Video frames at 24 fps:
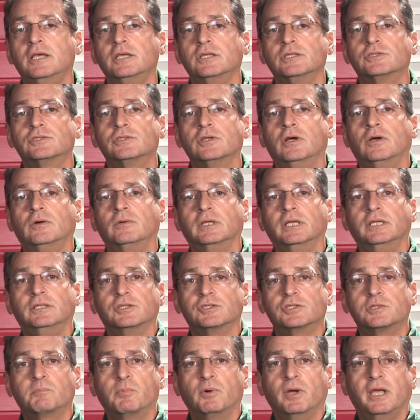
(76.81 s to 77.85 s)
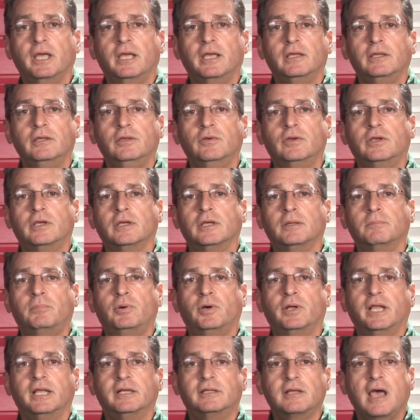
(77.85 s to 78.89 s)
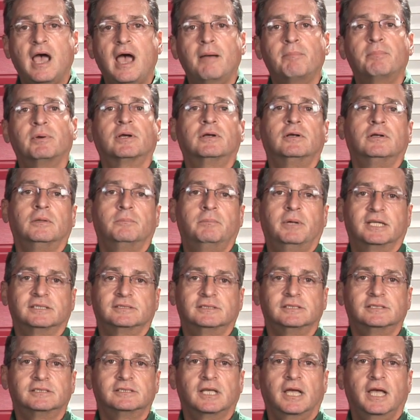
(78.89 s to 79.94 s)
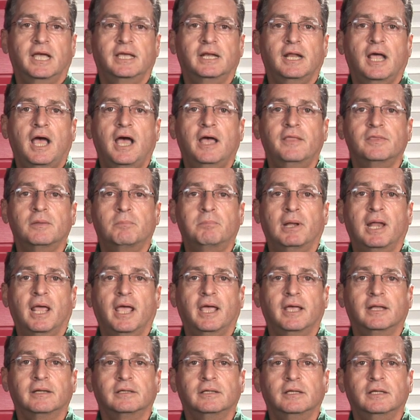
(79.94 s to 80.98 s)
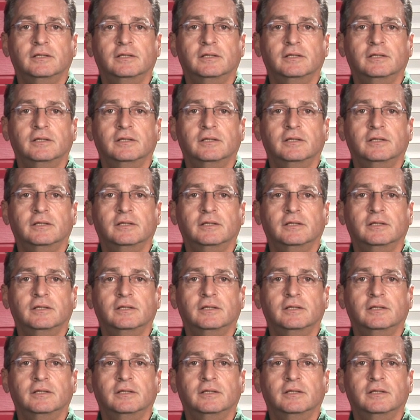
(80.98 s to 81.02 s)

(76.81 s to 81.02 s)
So in the spring, you can put a topical pesticide on the plant,